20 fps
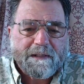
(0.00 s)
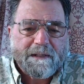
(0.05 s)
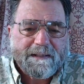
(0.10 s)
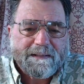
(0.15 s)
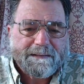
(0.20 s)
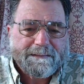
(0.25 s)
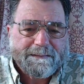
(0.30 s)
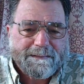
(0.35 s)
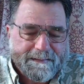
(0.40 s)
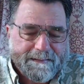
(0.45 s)

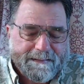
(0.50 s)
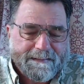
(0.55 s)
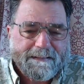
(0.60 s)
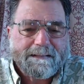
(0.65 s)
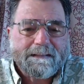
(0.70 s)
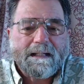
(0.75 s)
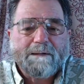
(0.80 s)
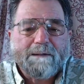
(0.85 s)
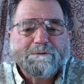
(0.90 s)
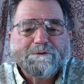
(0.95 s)

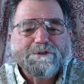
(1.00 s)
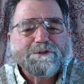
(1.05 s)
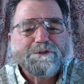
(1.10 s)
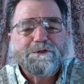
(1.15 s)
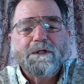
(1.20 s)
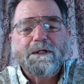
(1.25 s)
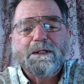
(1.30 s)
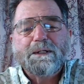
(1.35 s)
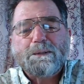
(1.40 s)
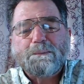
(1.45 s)
nineteen. I was
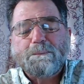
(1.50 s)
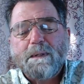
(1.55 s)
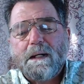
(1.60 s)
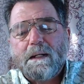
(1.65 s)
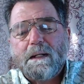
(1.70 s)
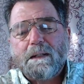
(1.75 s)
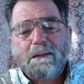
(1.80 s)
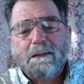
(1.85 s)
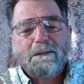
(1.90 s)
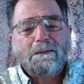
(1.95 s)
just thinking
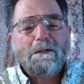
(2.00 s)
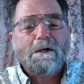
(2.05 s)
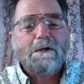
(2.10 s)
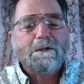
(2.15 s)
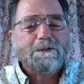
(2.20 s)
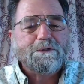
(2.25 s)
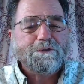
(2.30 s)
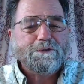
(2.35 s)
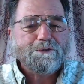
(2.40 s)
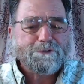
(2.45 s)
about how
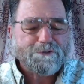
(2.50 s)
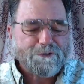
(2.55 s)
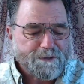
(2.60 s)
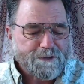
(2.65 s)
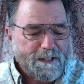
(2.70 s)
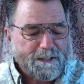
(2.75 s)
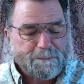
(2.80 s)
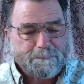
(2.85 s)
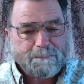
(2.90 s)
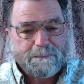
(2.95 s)
long it used to
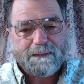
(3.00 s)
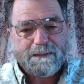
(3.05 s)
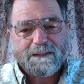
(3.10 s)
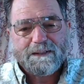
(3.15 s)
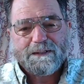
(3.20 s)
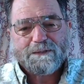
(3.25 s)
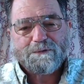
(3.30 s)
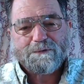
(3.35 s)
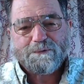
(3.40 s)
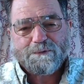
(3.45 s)
take me to
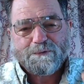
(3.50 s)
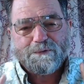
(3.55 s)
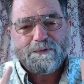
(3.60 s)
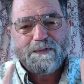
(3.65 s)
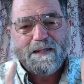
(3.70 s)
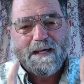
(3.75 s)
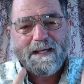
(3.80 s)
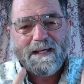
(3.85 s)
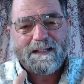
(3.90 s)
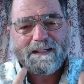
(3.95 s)
get
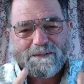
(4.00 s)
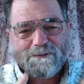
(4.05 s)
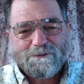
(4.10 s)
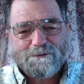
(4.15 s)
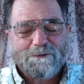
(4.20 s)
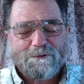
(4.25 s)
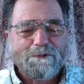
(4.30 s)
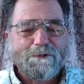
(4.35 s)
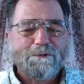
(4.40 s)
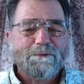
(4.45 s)
through that
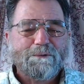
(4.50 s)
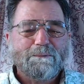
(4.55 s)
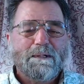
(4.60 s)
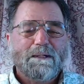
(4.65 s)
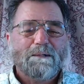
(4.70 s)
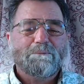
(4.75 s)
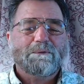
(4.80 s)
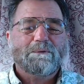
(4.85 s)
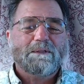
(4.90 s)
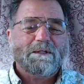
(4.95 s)
intro
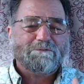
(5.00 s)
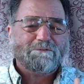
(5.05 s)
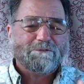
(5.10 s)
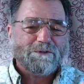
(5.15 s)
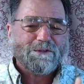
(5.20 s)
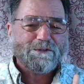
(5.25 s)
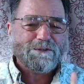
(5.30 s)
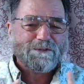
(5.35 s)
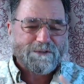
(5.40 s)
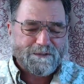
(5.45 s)
uh, when I
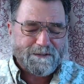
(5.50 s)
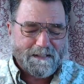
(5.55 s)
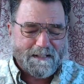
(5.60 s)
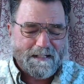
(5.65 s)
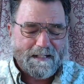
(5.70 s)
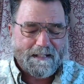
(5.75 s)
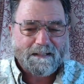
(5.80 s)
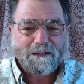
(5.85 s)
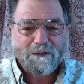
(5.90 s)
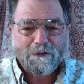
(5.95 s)
first
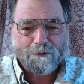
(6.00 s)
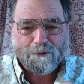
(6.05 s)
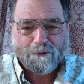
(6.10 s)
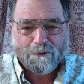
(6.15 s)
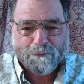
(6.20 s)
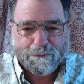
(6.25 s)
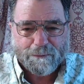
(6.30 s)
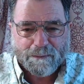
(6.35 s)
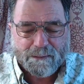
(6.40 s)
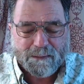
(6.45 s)
got
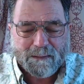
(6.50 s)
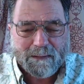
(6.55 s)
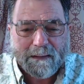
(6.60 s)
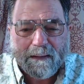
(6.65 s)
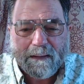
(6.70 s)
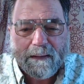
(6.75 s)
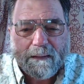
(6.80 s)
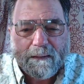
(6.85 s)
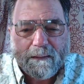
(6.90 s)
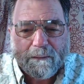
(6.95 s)
going,
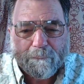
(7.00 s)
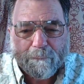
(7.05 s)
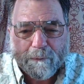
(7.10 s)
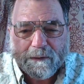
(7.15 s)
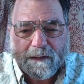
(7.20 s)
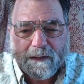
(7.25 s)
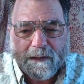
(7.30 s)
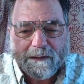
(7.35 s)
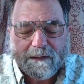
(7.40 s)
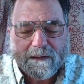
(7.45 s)

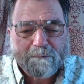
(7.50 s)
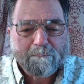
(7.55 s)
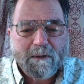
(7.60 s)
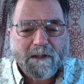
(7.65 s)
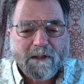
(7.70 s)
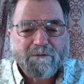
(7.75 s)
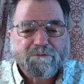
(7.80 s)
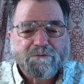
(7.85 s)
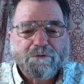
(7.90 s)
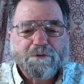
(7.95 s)
when I did
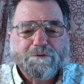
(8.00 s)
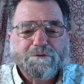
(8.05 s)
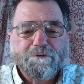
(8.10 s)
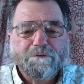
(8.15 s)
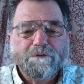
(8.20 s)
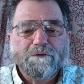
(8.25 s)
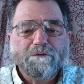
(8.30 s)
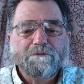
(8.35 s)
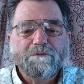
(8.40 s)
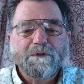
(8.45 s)
my
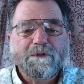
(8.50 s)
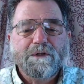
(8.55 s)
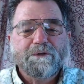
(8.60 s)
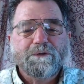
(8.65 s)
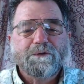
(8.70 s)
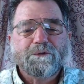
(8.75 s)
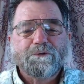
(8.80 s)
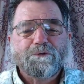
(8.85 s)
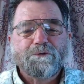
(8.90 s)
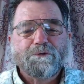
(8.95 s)
first few
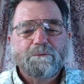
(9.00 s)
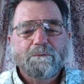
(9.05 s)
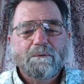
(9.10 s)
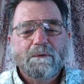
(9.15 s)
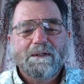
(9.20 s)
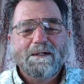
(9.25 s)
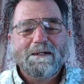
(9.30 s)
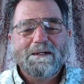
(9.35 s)
videos.